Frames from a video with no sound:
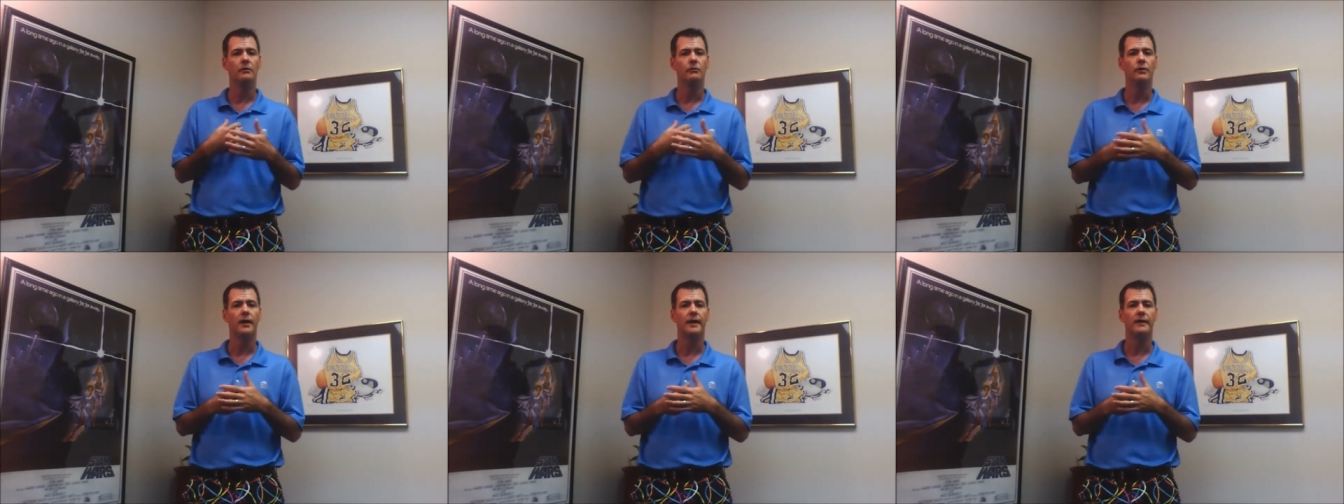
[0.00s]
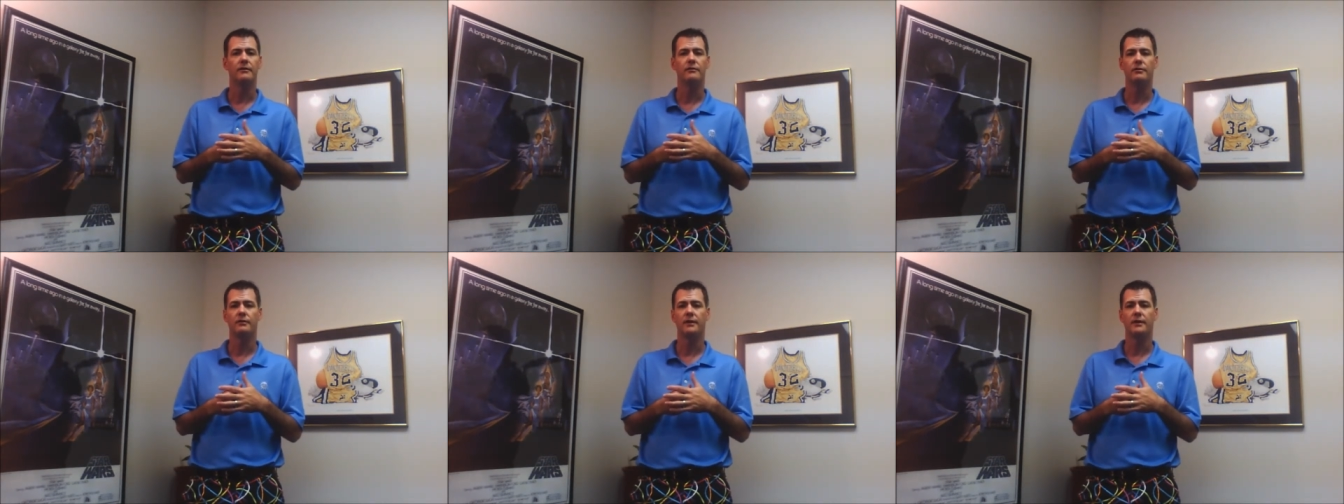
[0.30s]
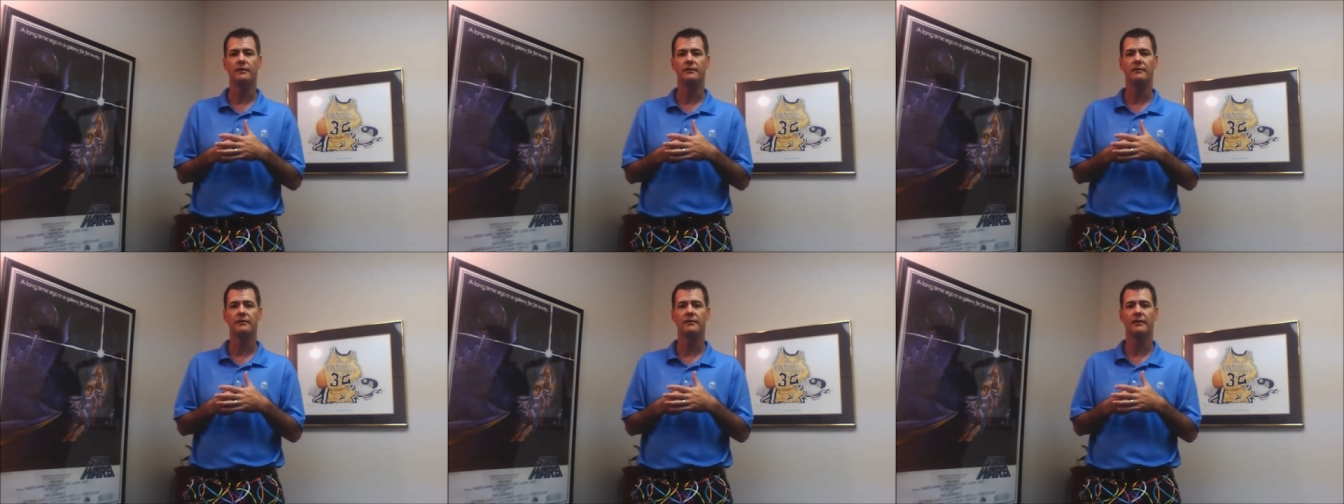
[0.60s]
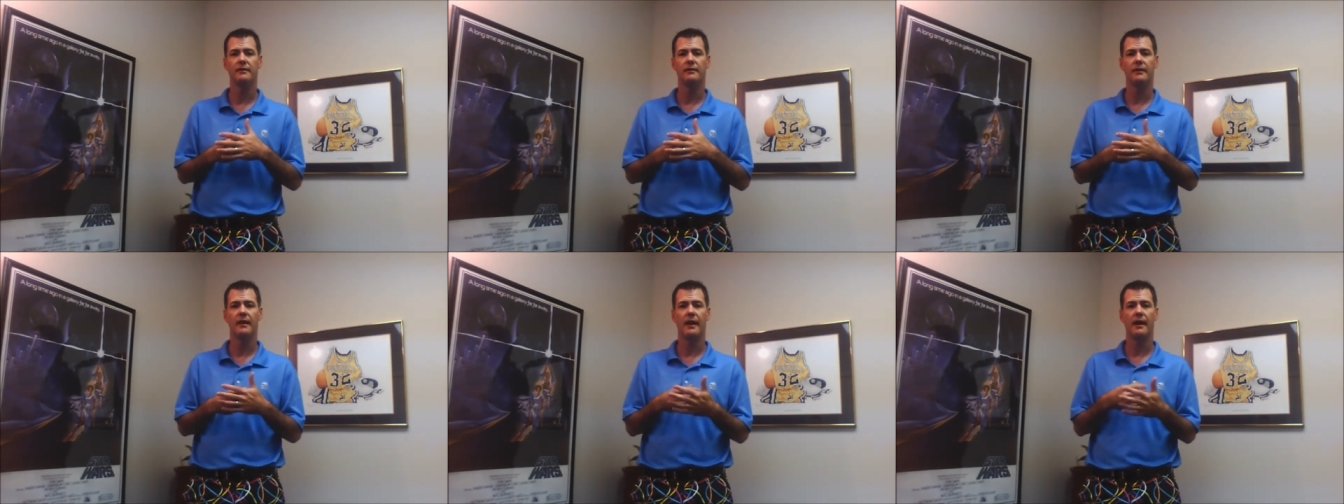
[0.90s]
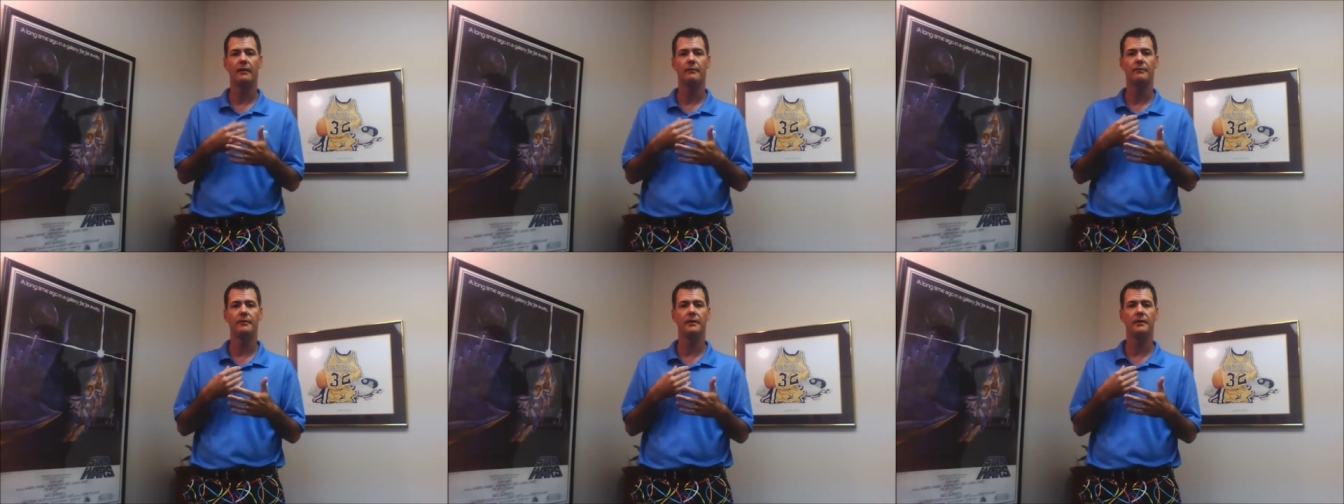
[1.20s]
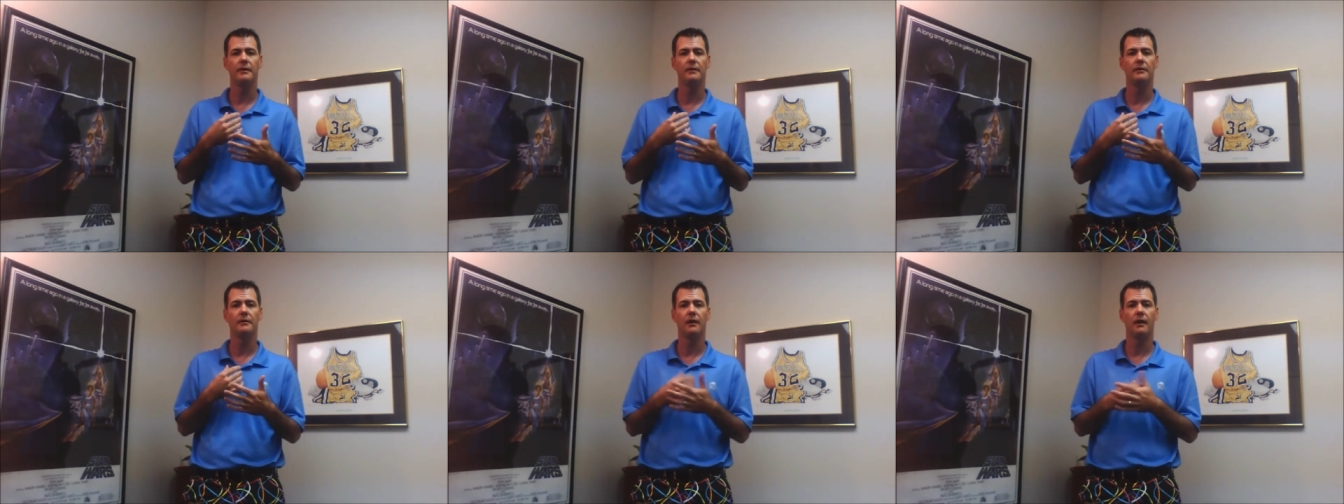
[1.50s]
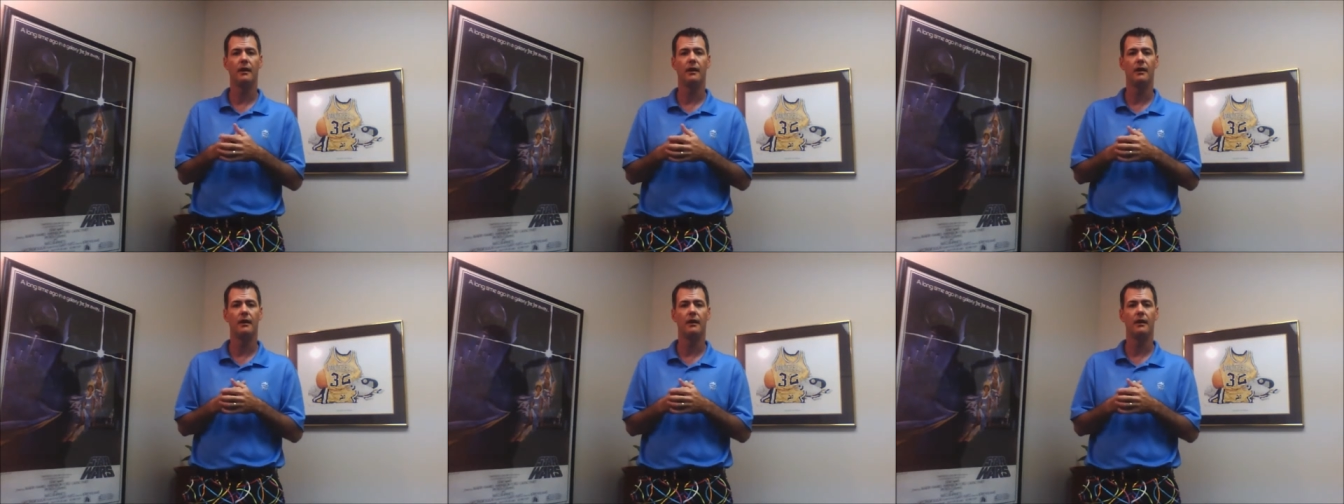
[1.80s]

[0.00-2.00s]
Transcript: rate trends that are happening,